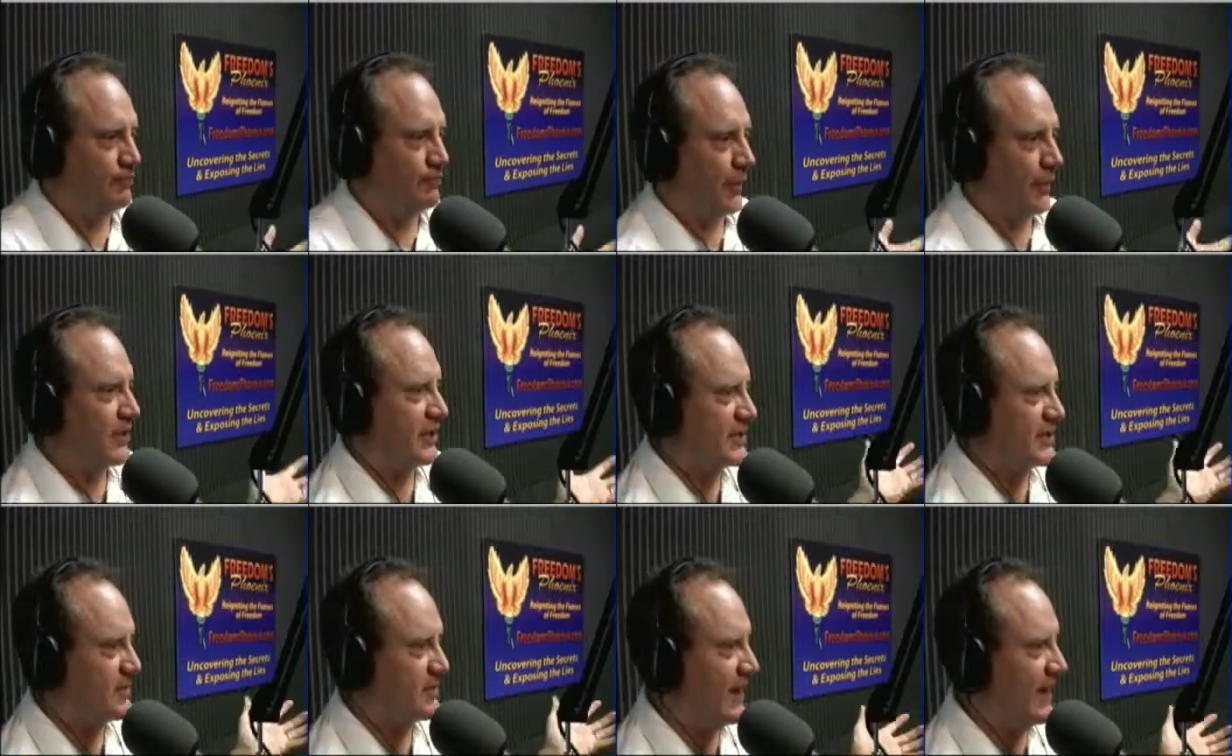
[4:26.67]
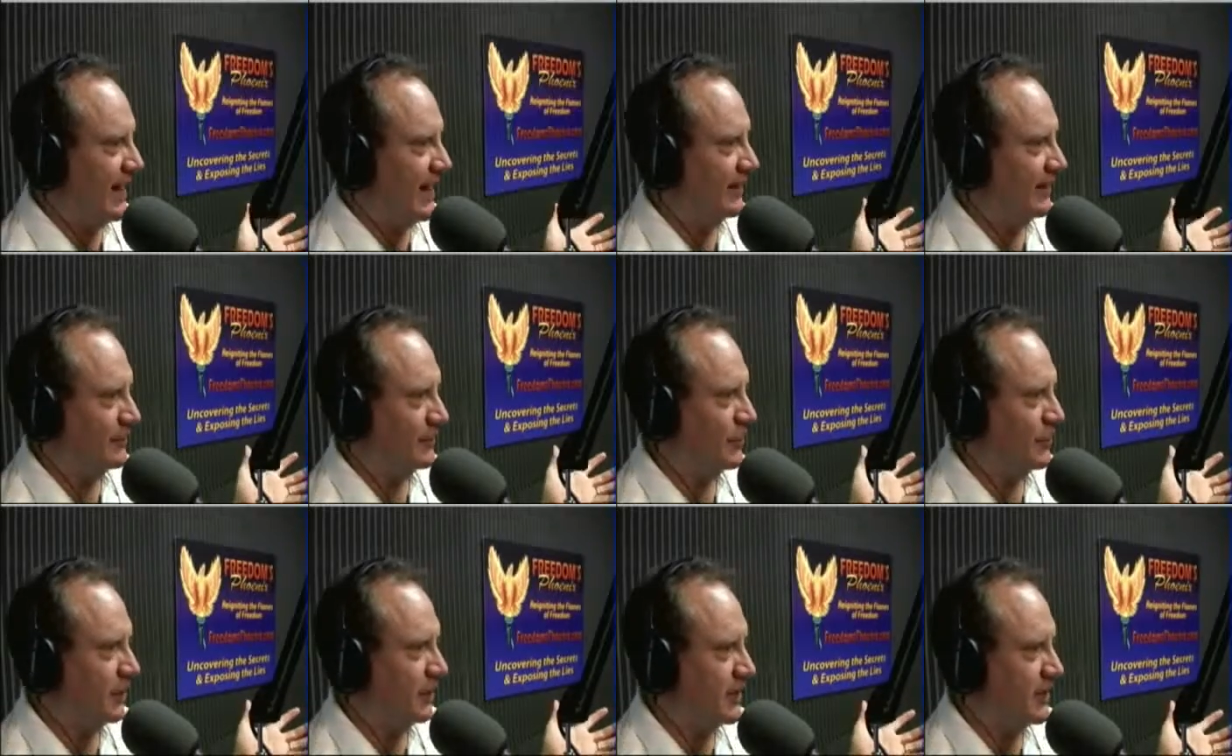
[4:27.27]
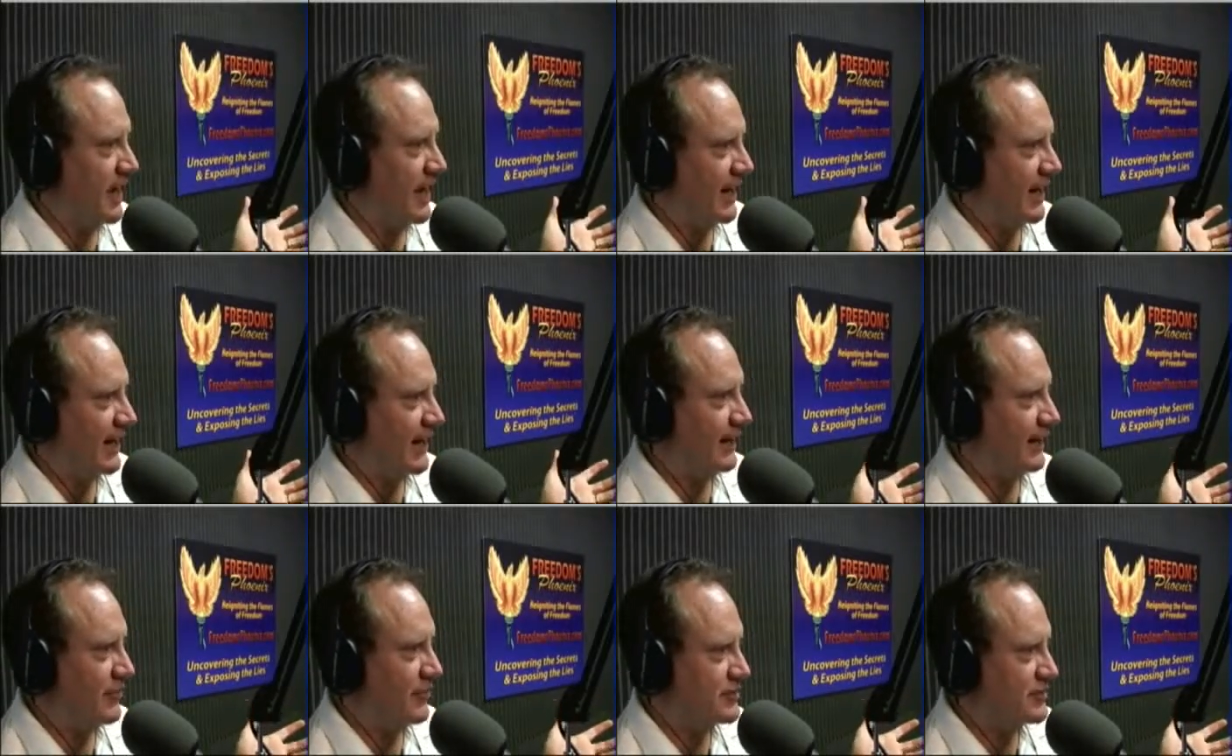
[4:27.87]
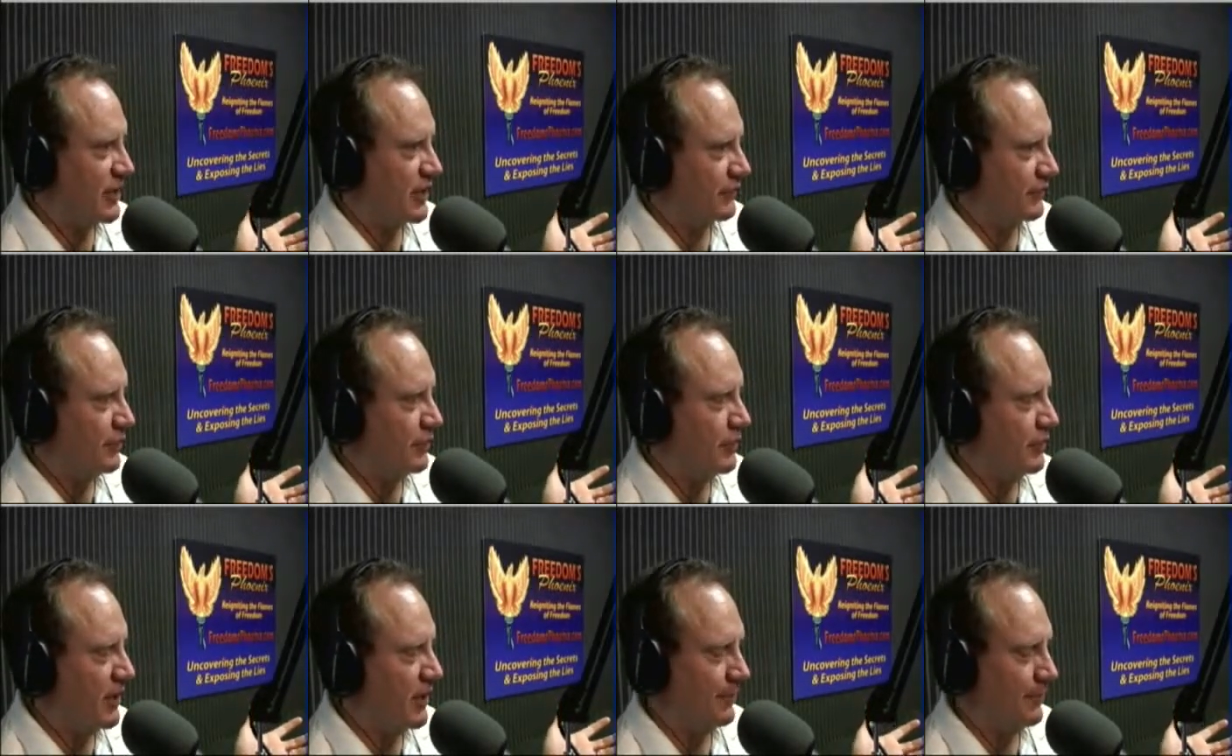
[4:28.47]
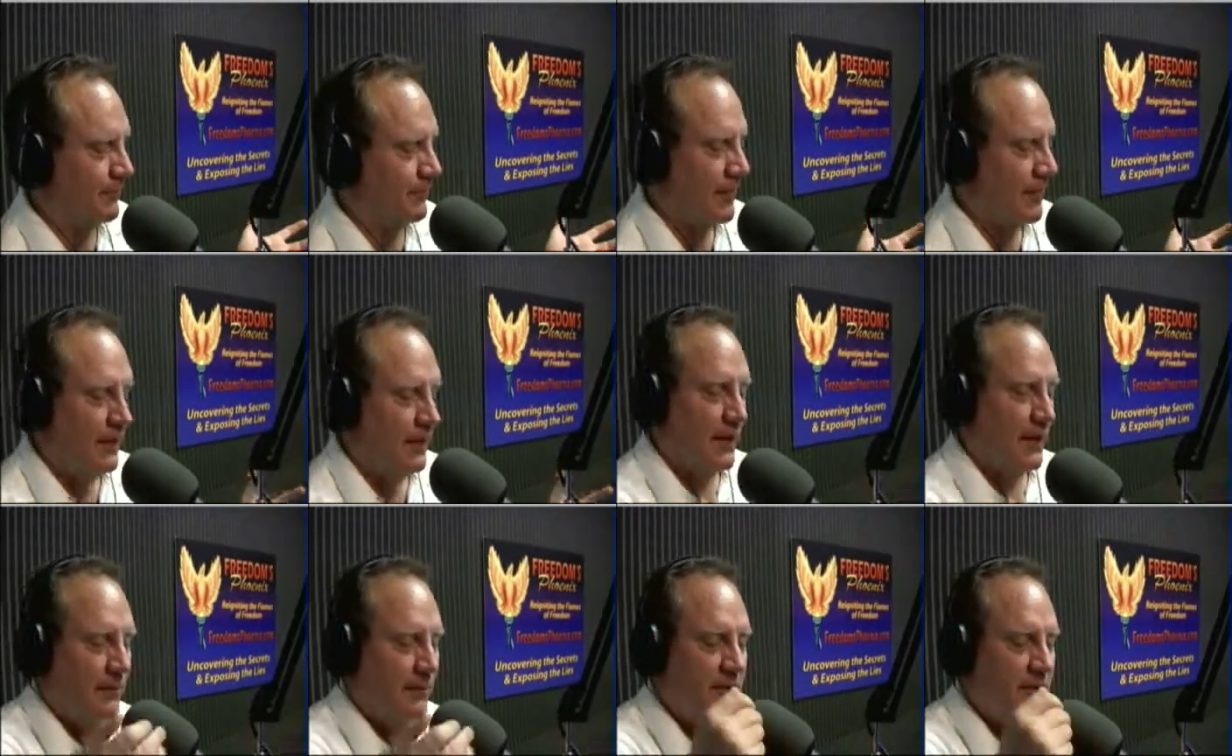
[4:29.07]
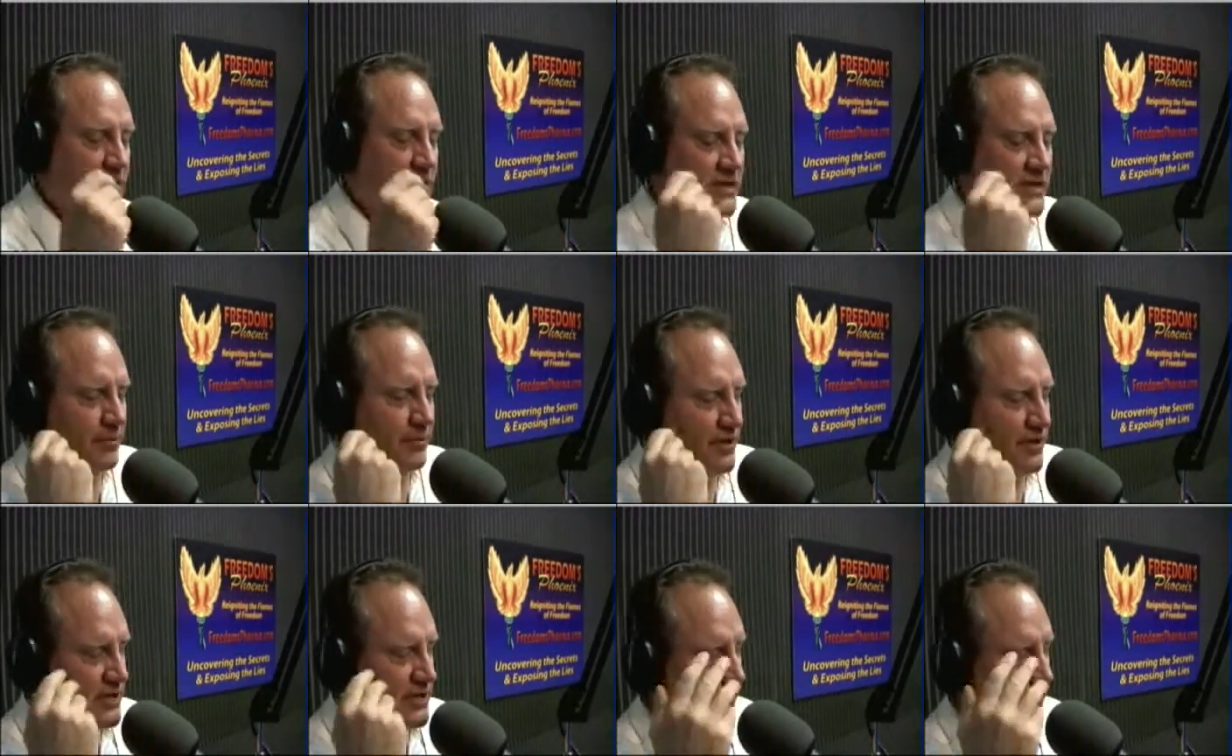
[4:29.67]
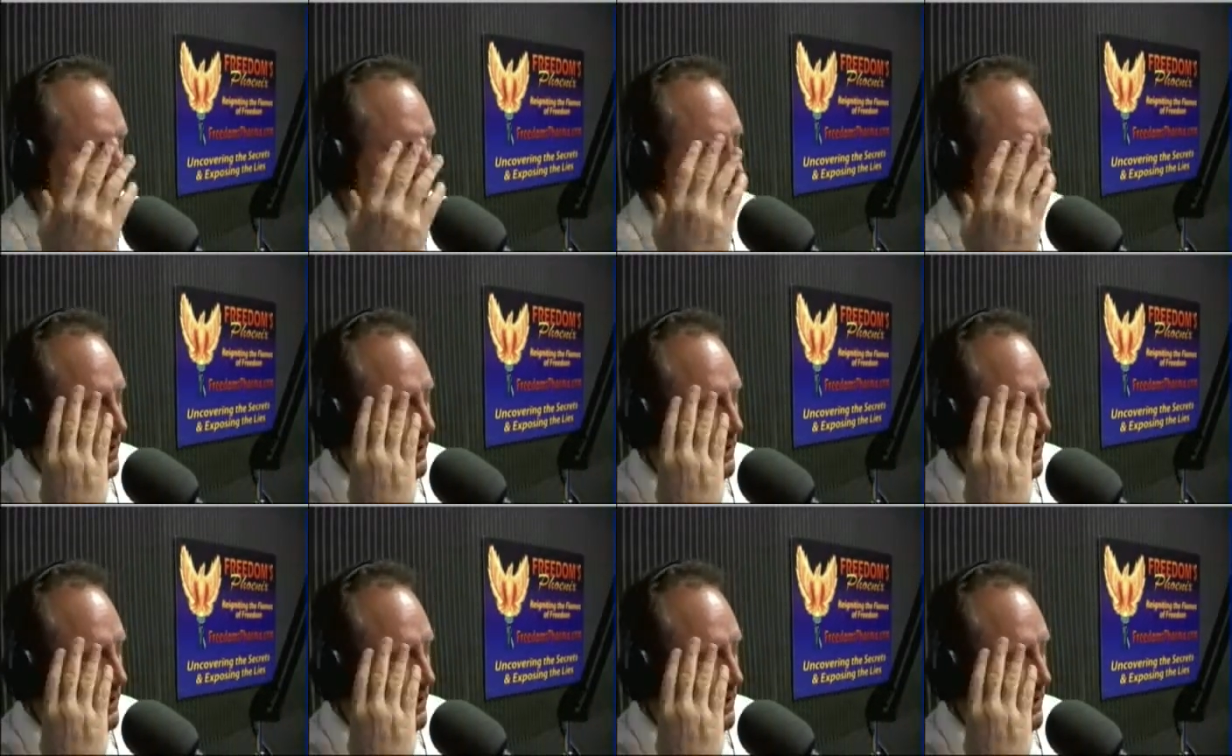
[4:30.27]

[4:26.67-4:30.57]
participating really i got other stuff to do i'm i'm busy Plus, yeah but